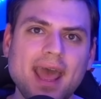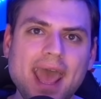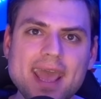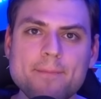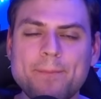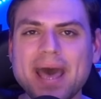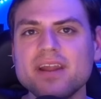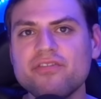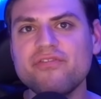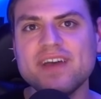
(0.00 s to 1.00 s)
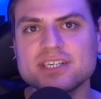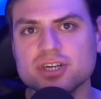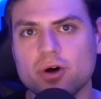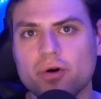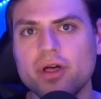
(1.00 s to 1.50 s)
a
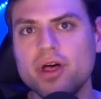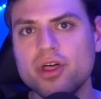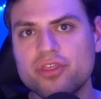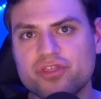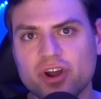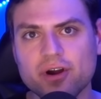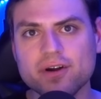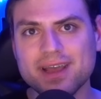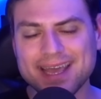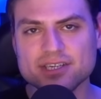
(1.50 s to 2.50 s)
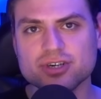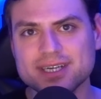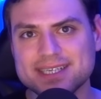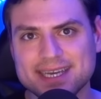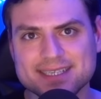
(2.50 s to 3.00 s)
beneficial third
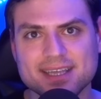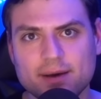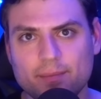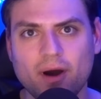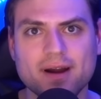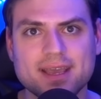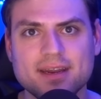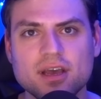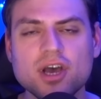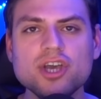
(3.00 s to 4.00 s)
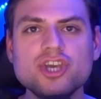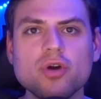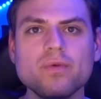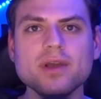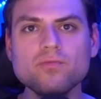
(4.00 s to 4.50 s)
entrant into the market. You're
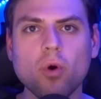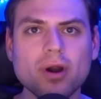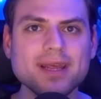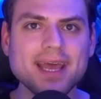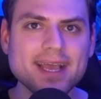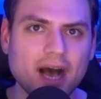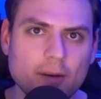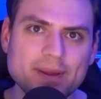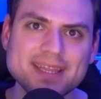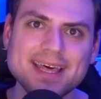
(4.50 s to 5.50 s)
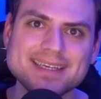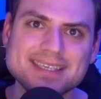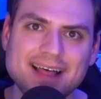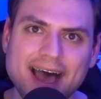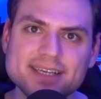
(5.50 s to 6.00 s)
rewarding a company that has
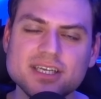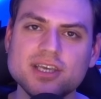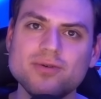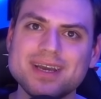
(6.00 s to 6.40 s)
lied to you and